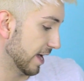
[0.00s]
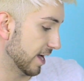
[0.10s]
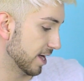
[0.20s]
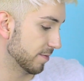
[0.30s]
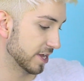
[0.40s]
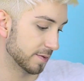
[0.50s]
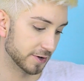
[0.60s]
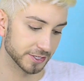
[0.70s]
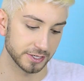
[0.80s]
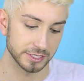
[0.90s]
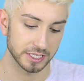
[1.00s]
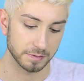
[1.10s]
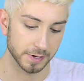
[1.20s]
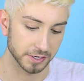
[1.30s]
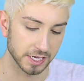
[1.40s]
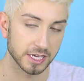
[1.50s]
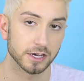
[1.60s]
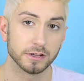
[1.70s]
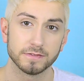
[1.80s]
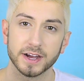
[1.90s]
And I'm also using Punky
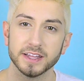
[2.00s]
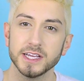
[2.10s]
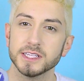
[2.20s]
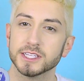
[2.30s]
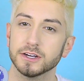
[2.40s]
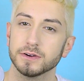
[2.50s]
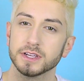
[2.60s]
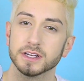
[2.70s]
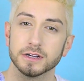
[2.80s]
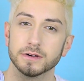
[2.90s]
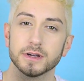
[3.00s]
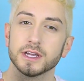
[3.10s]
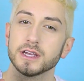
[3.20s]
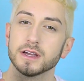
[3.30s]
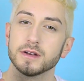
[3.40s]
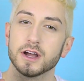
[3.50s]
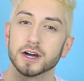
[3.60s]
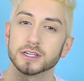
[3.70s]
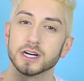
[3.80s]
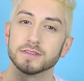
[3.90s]
Color Violet, so, you know,
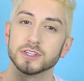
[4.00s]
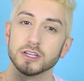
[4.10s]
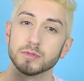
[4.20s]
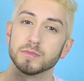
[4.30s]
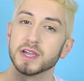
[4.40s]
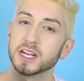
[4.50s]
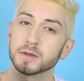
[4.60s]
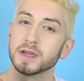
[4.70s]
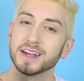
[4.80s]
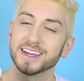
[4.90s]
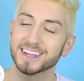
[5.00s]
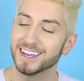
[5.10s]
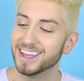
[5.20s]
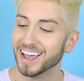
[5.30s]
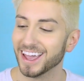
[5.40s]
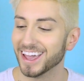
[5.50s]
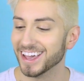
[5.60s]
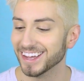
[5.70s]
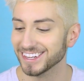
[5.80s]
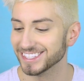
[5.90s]
knock off cheap Manic Panic.
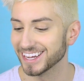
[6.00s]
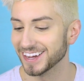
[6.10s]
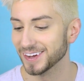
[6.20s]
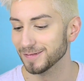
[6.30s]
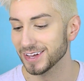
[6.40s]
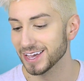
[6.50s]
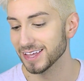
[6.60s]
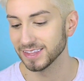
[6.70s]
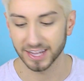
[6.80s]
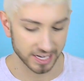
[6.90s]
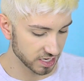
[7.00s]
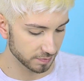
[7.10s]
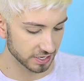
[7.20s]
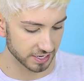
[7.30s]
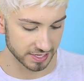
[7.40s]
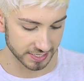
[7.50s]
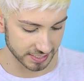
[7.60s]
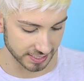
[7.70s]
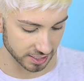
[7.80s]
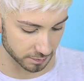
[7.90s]
And the idea behind this
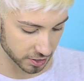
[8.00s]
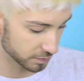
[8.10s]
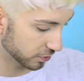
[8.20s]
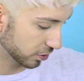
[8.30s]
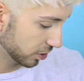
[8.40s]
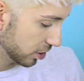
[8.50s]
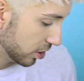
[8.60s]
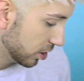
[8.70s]
is that the purple